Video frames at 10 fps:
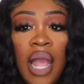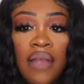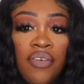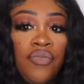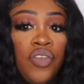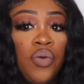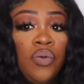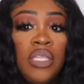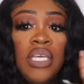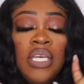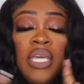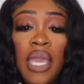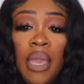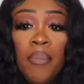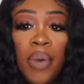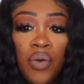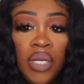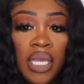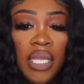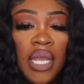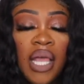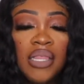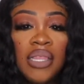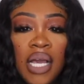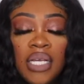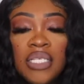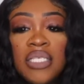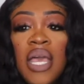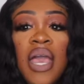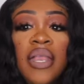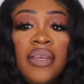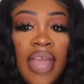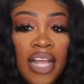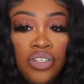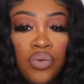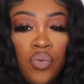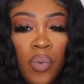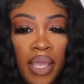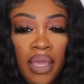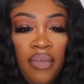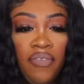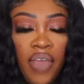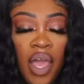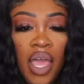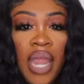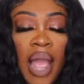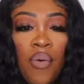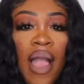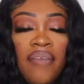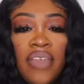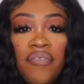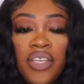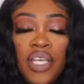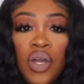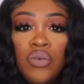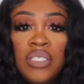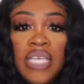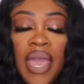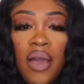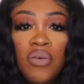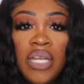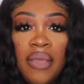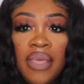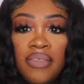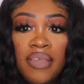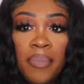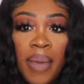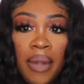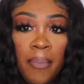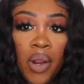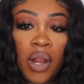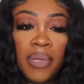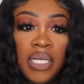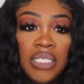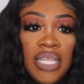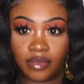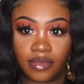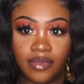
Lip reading: I reviewed the Cambodian Luxe Natural Wave, and I will have that video down in the bottom bar because that